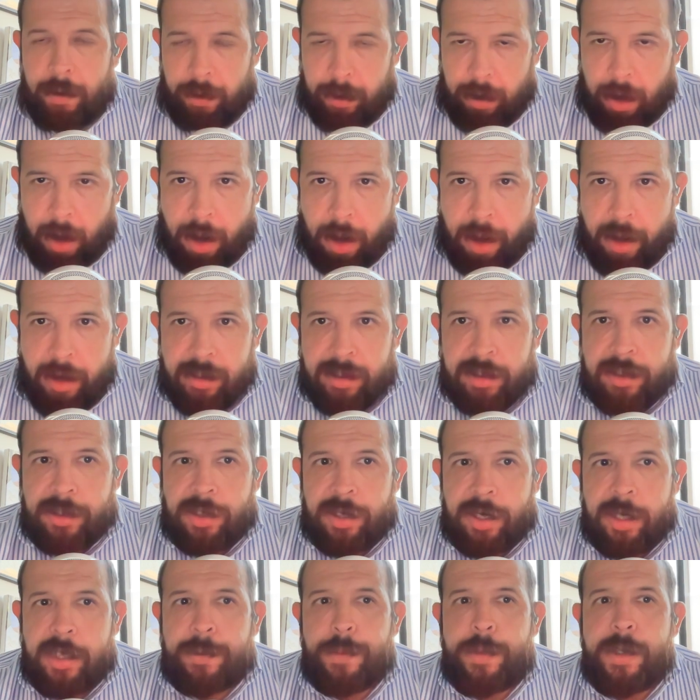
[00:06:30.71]
cause
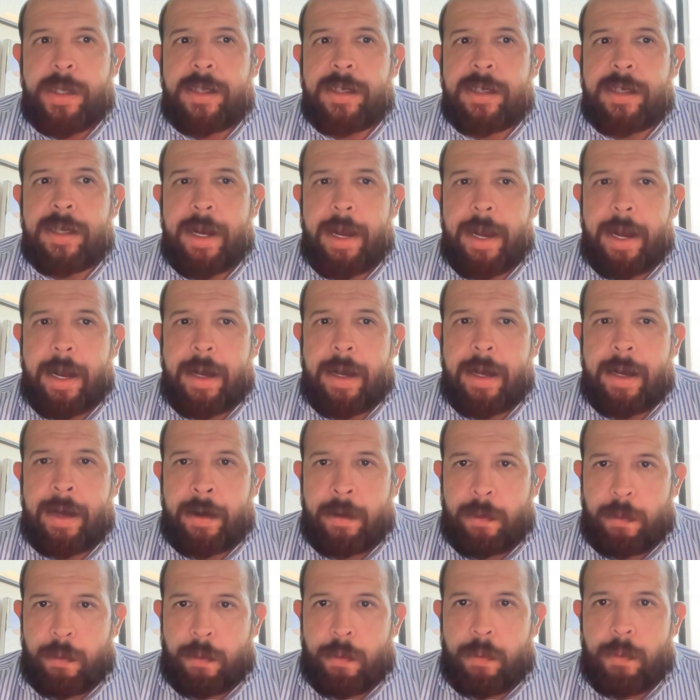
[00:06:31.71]
adjustments, and
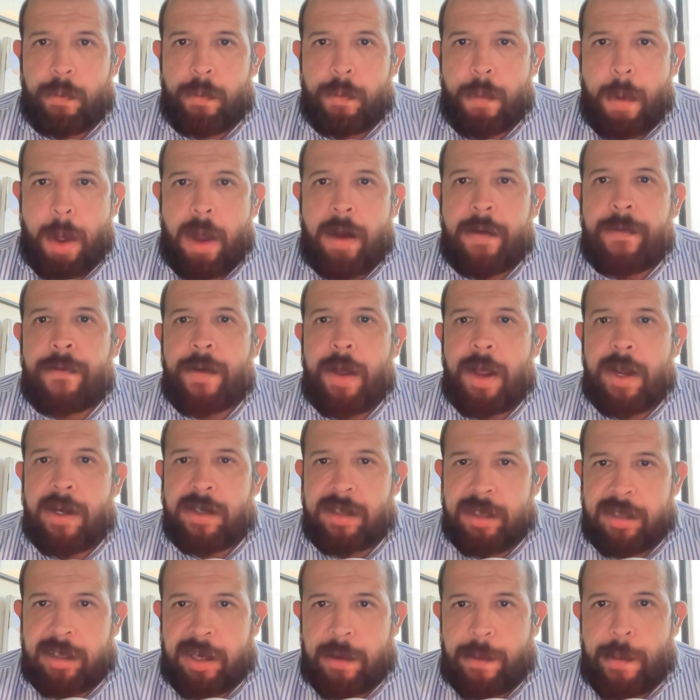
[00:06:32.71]
it modifies
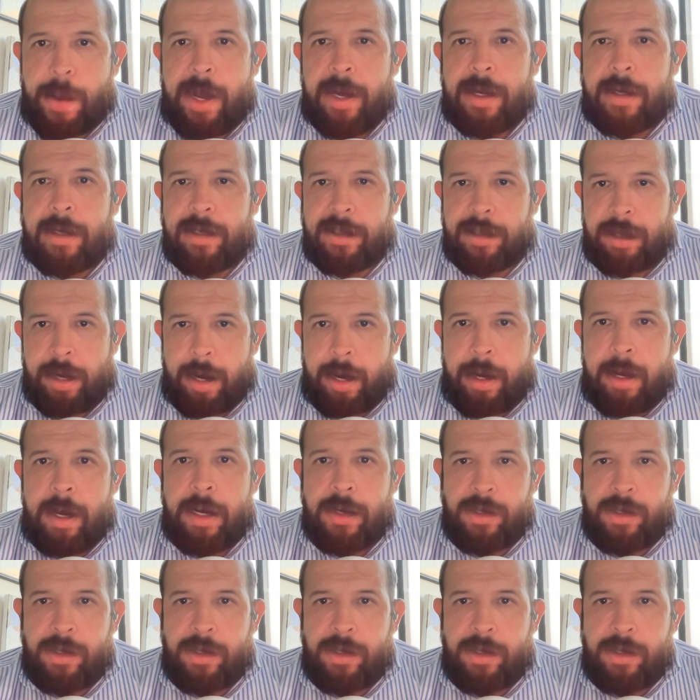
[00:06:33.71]
the schematic design